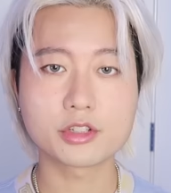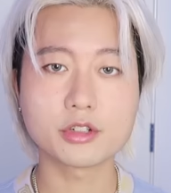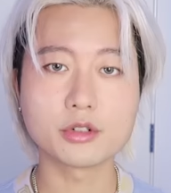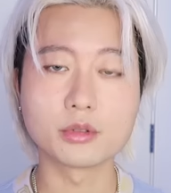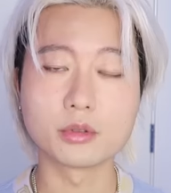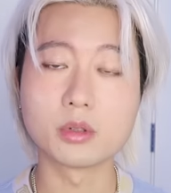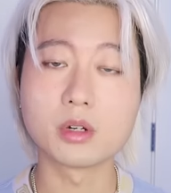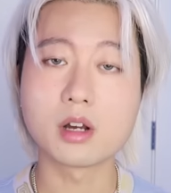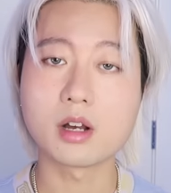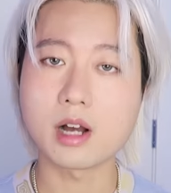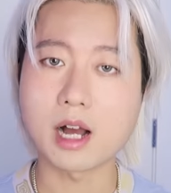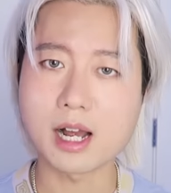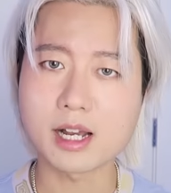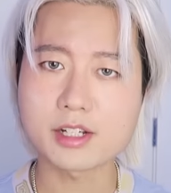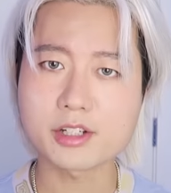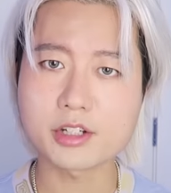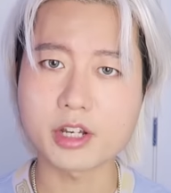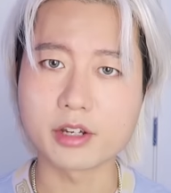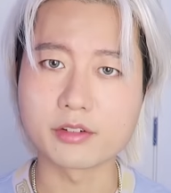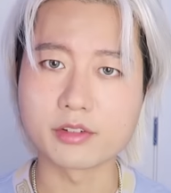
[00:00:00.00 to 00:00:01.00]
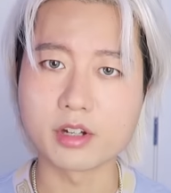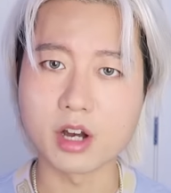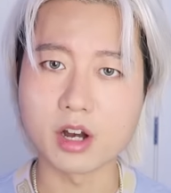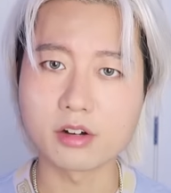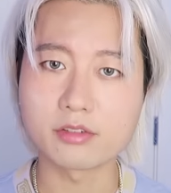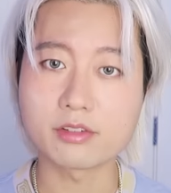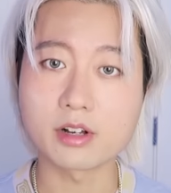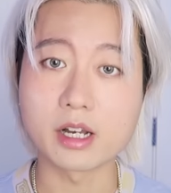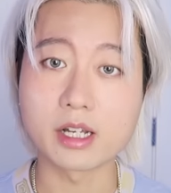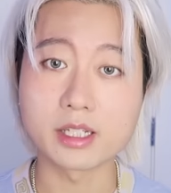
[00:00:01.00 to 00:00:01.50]
Two, I shaved
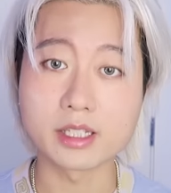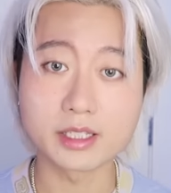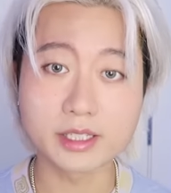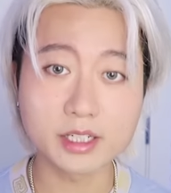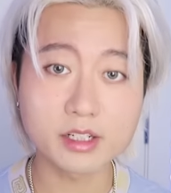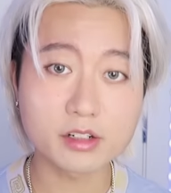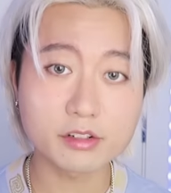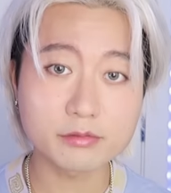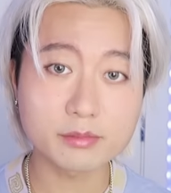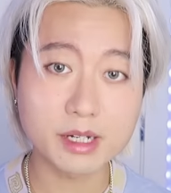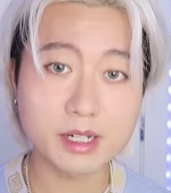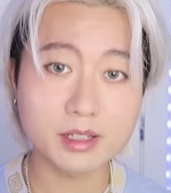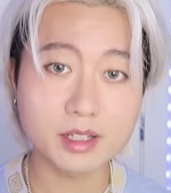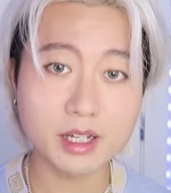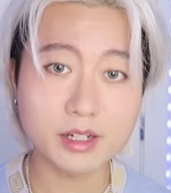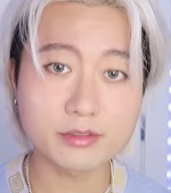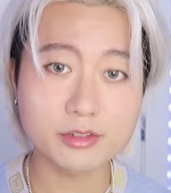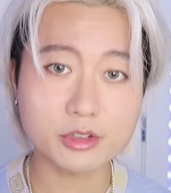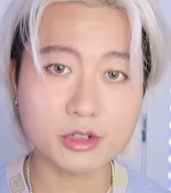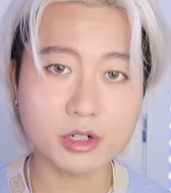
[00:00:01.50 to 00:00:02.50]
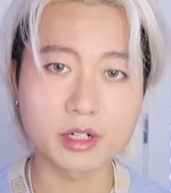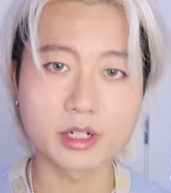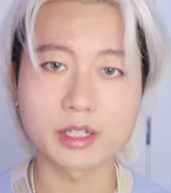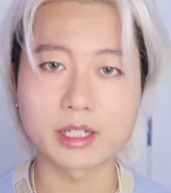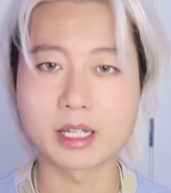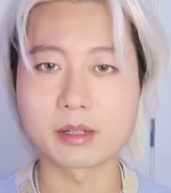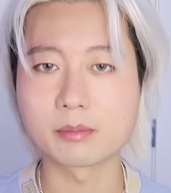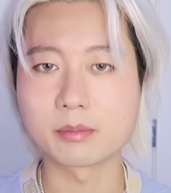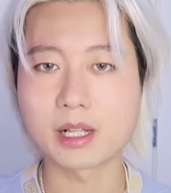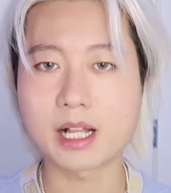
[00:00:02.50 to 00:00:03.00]
off a year of my life trying to
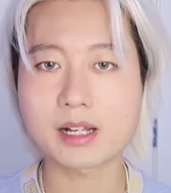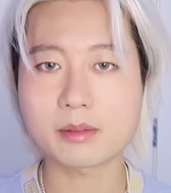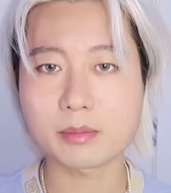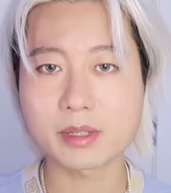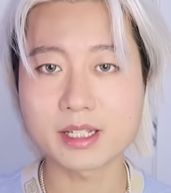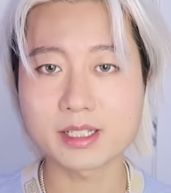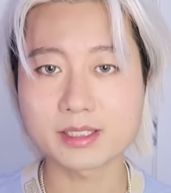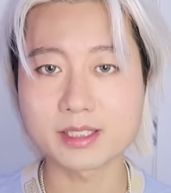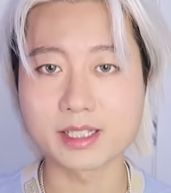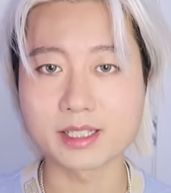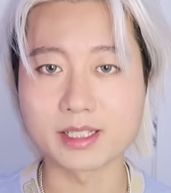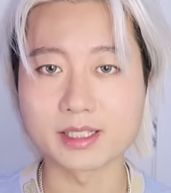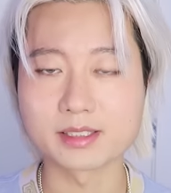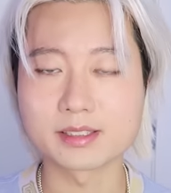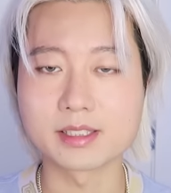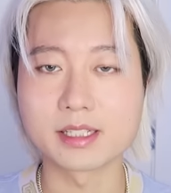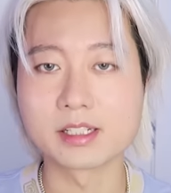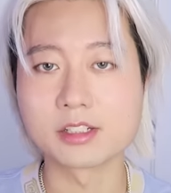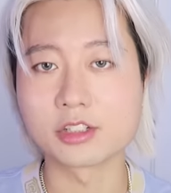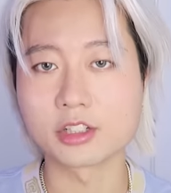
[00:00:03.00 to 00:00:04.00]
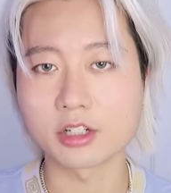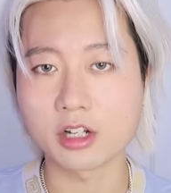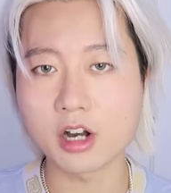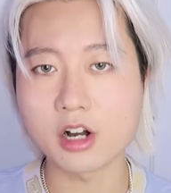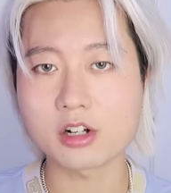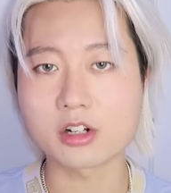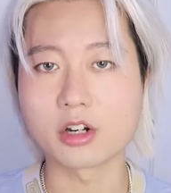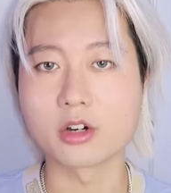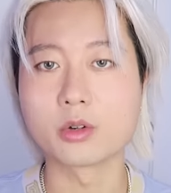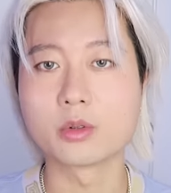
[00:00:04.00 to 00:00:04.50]
get Blackpink tickets in
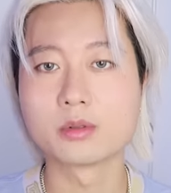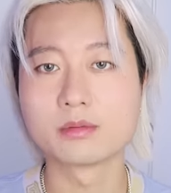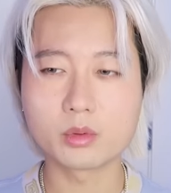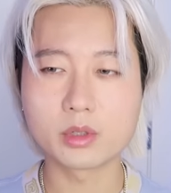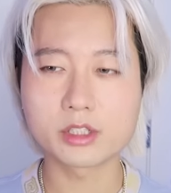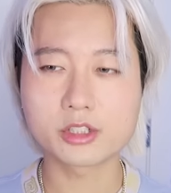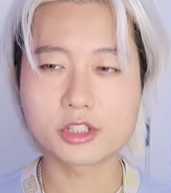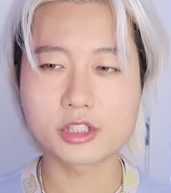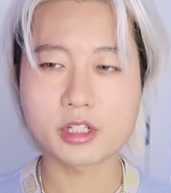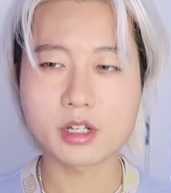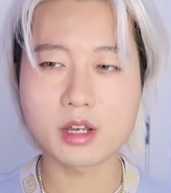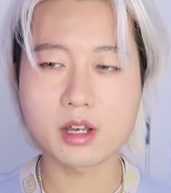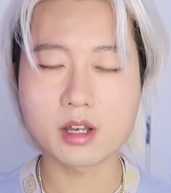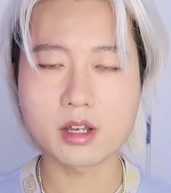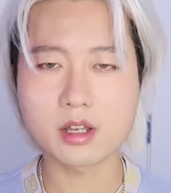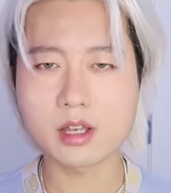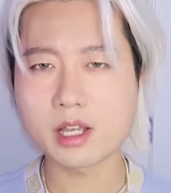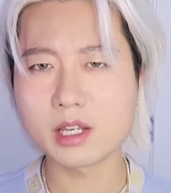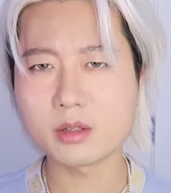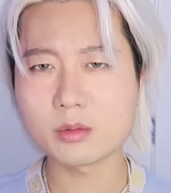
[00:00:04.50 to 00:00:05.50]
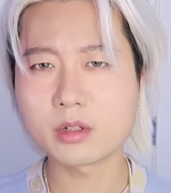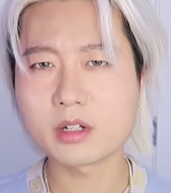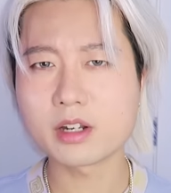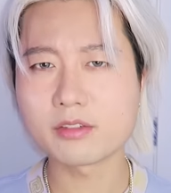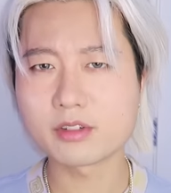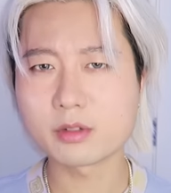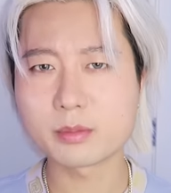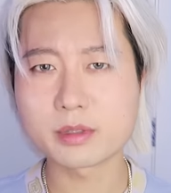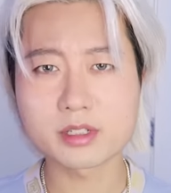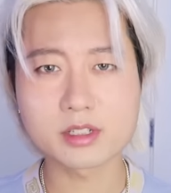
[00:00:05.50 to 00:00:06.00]
Chicago. Which, anyone
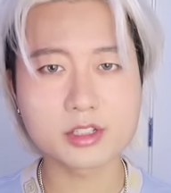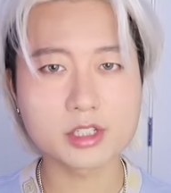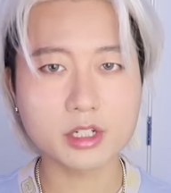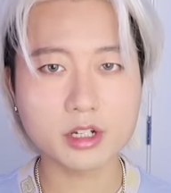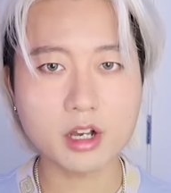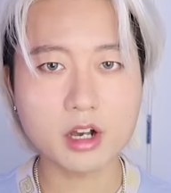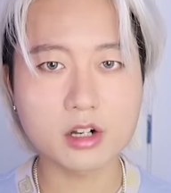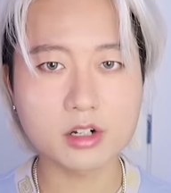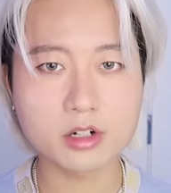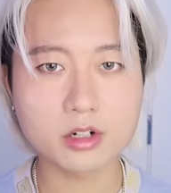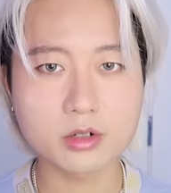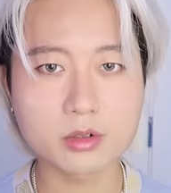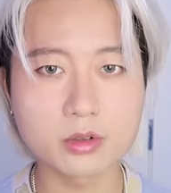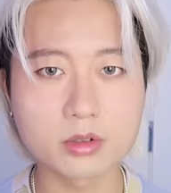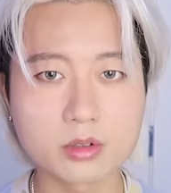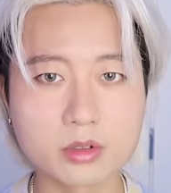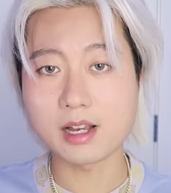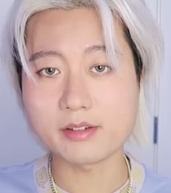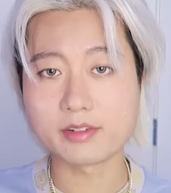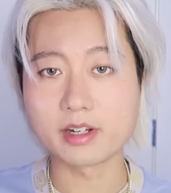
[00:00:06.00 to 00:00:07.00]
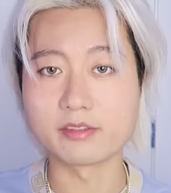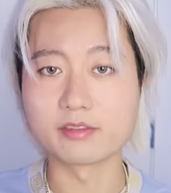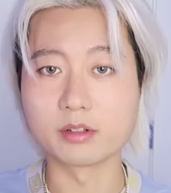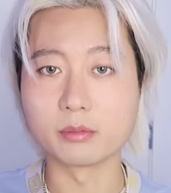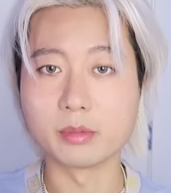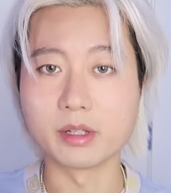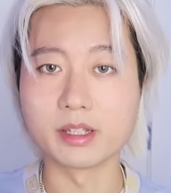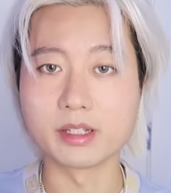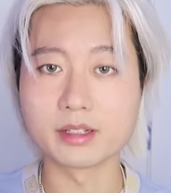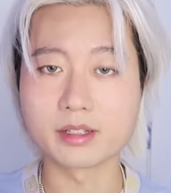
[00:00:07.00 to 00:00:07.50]
ever been to Chicago? I've never
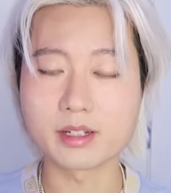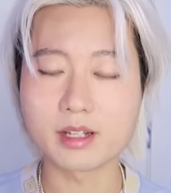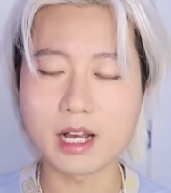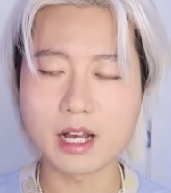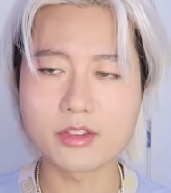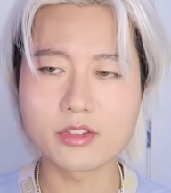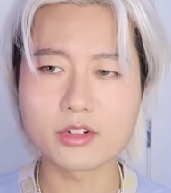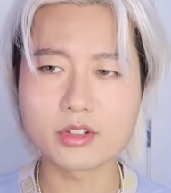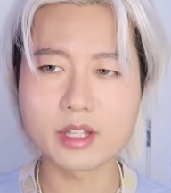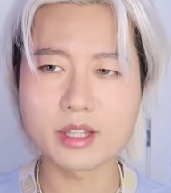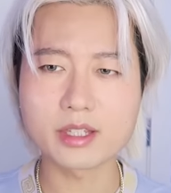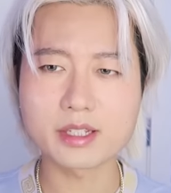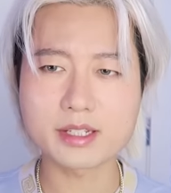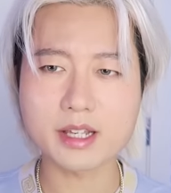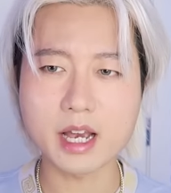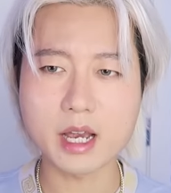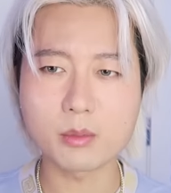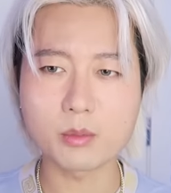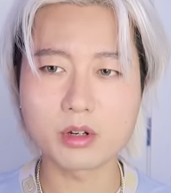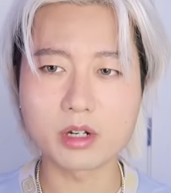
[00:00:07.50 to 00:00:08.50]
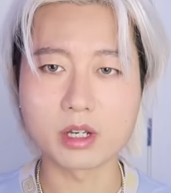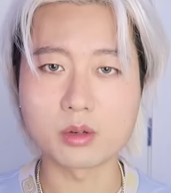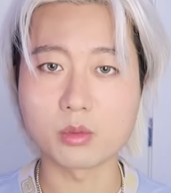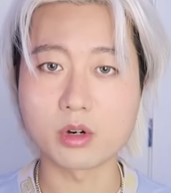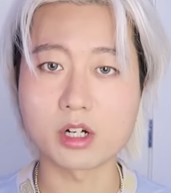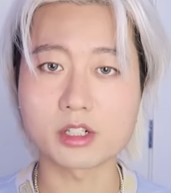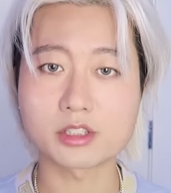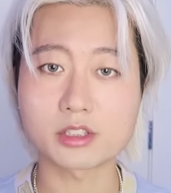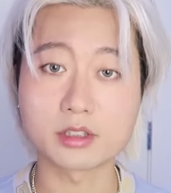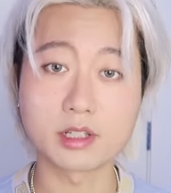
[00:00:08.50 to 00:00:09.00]
been, other than the time when I
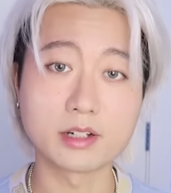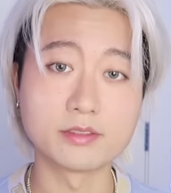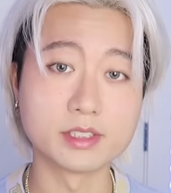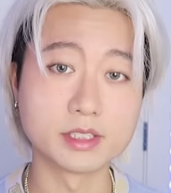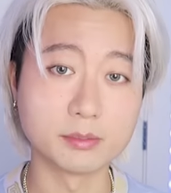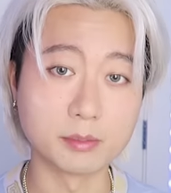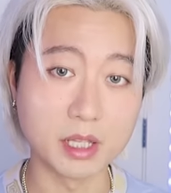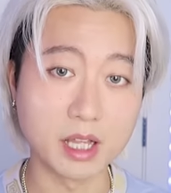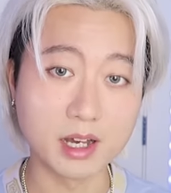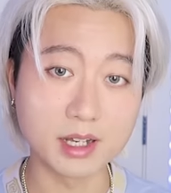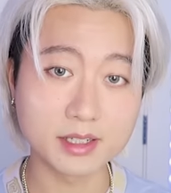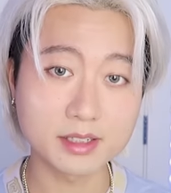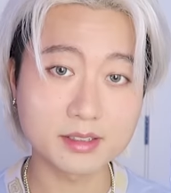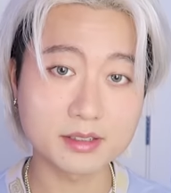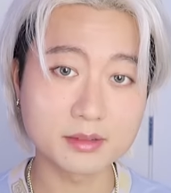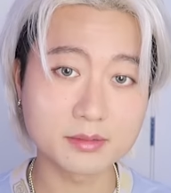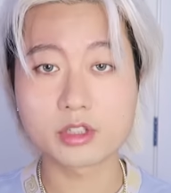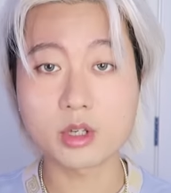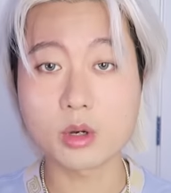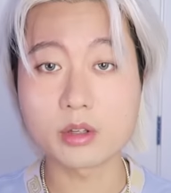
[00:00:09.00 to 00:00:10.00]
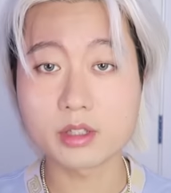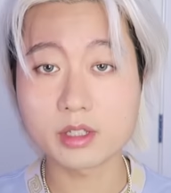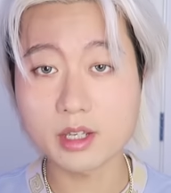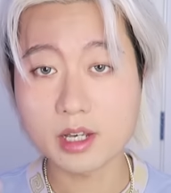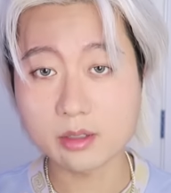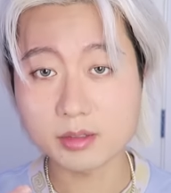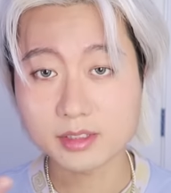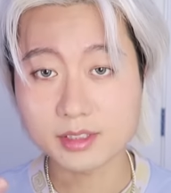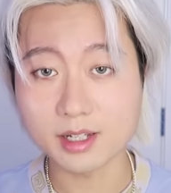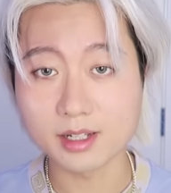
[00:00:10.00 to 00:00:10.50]
watched Love is Blind. So on the
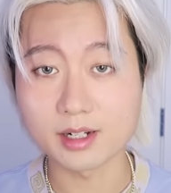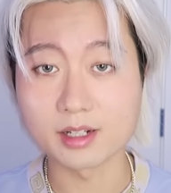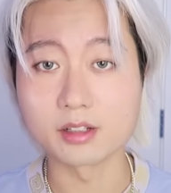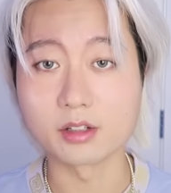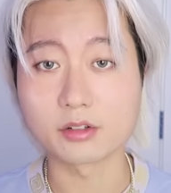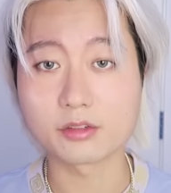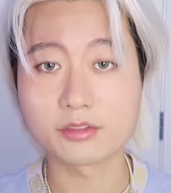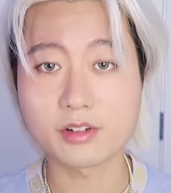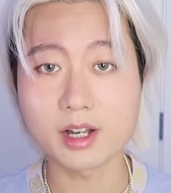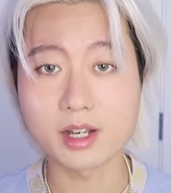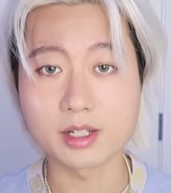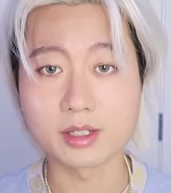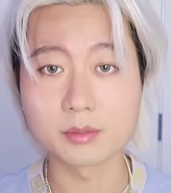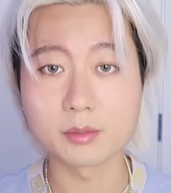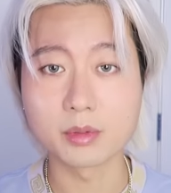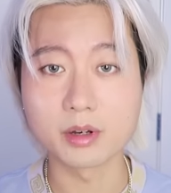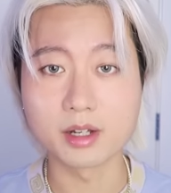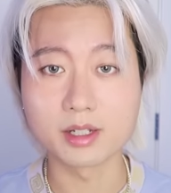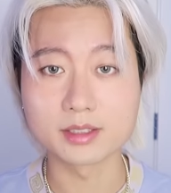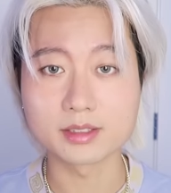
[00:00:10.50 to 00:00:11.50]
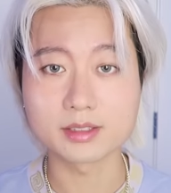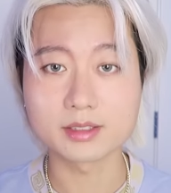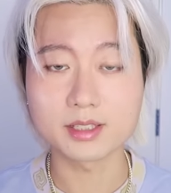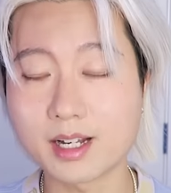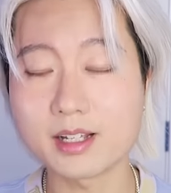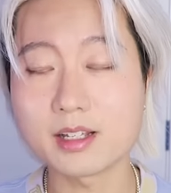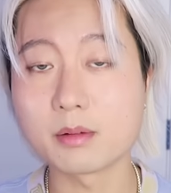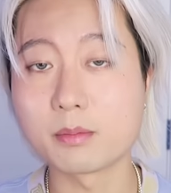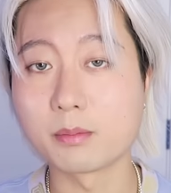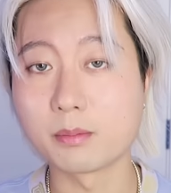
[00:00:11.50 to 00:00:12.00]
outside, I look fine, but
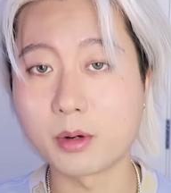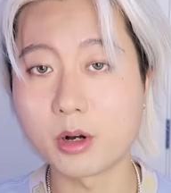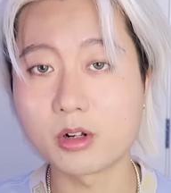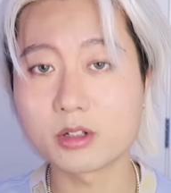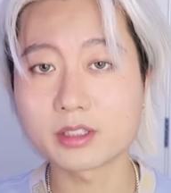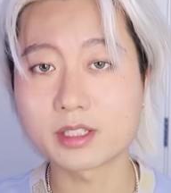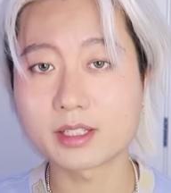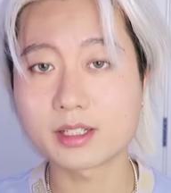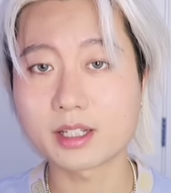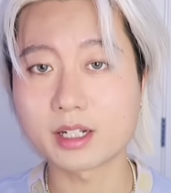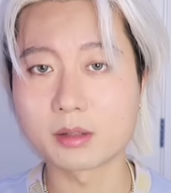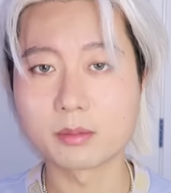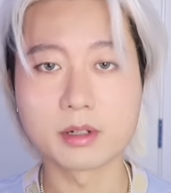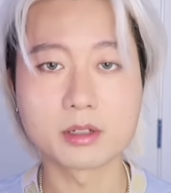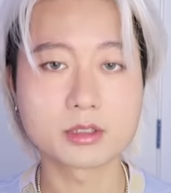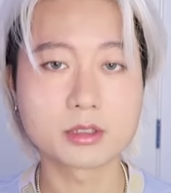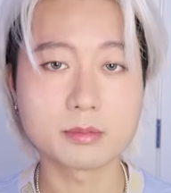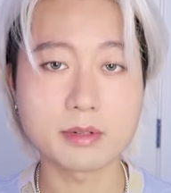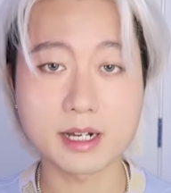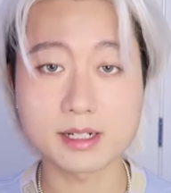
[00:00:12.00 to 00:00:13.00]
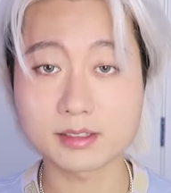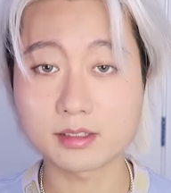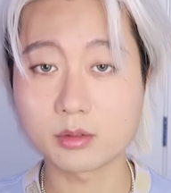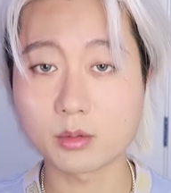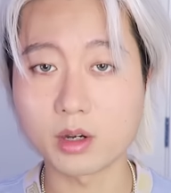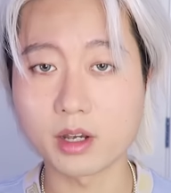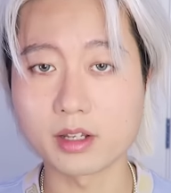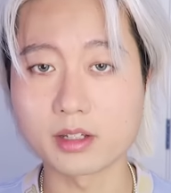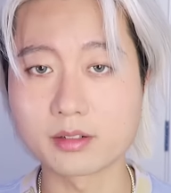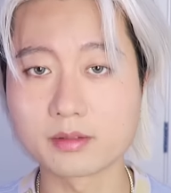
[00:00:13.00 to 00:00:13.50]
I am balding and about to pass
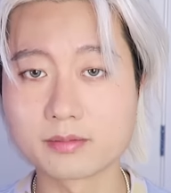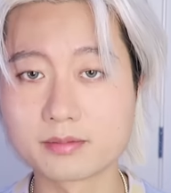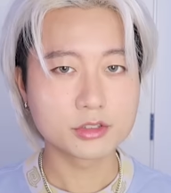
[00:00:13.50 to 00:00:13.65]
away.